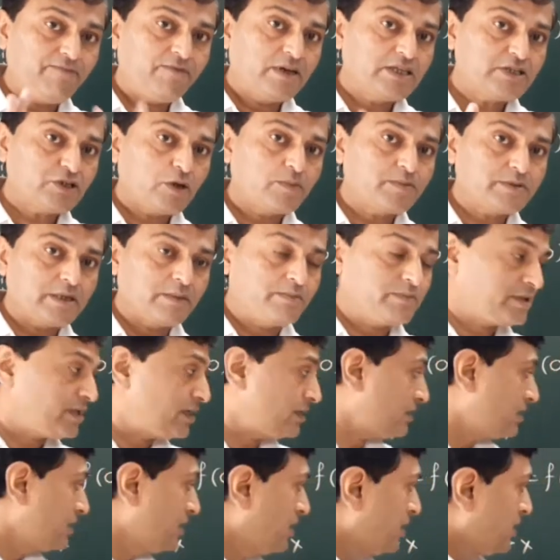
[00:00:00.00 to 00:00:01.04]
of
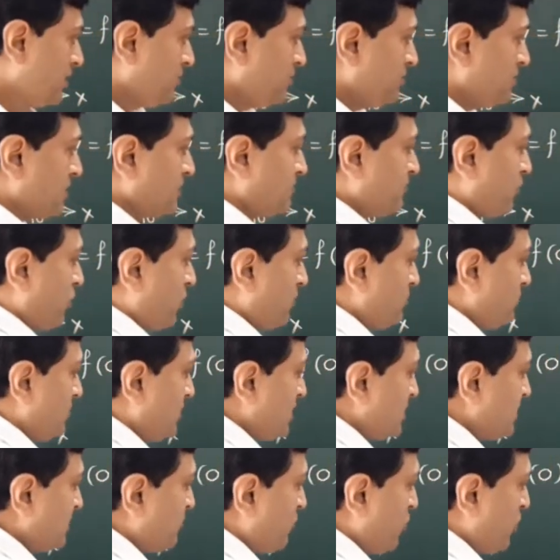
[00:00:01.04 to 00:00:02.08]
something, means from
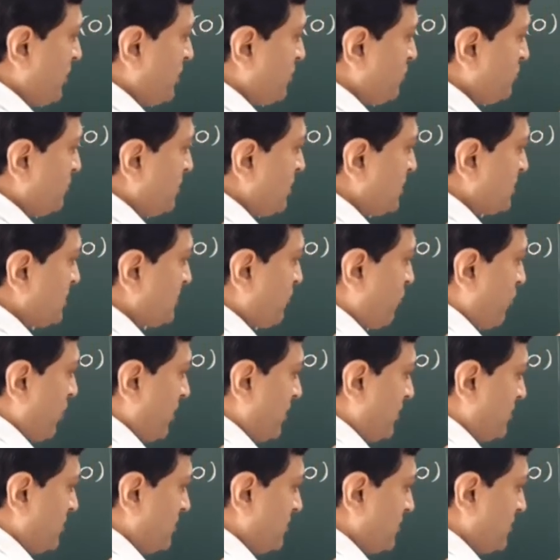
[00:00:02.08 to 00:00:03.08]
this point to this point,